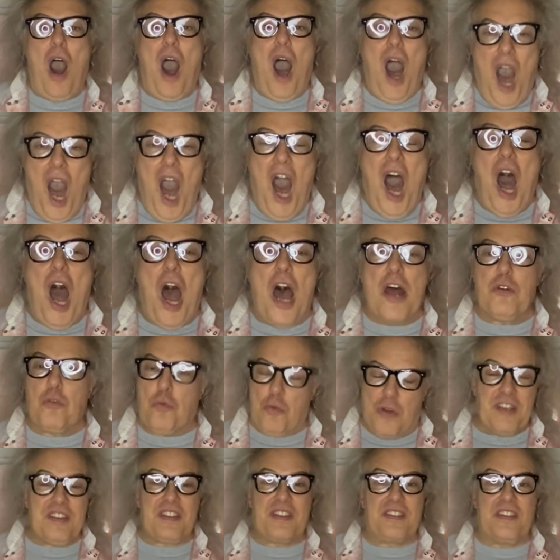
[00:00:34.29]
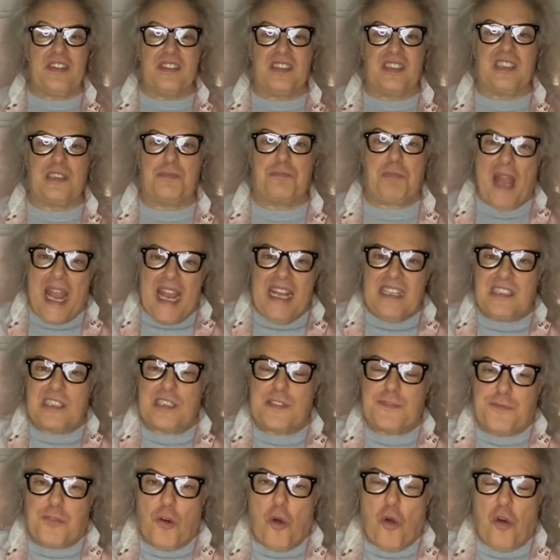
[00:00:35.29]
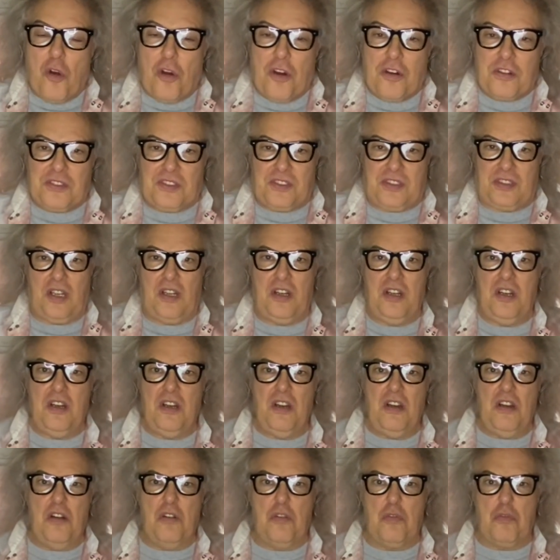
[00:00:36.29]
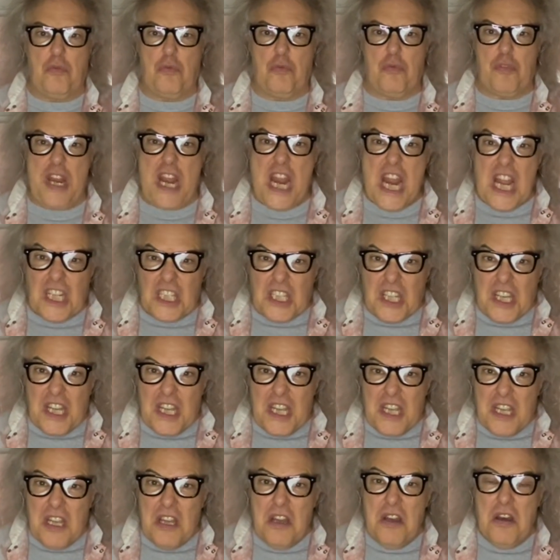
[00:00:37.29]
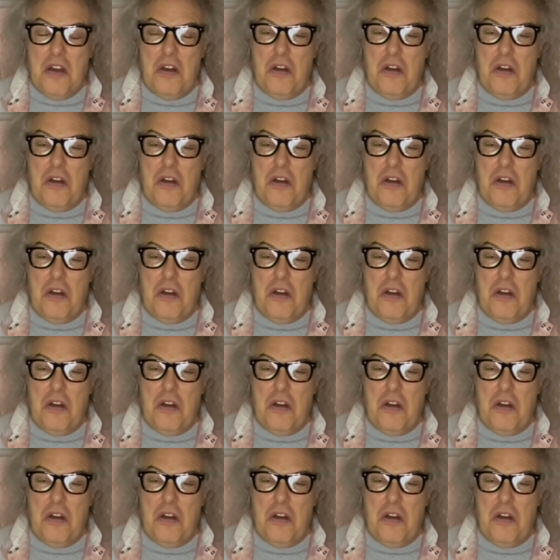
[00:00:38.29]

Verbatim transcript: On with the Space Force. Really?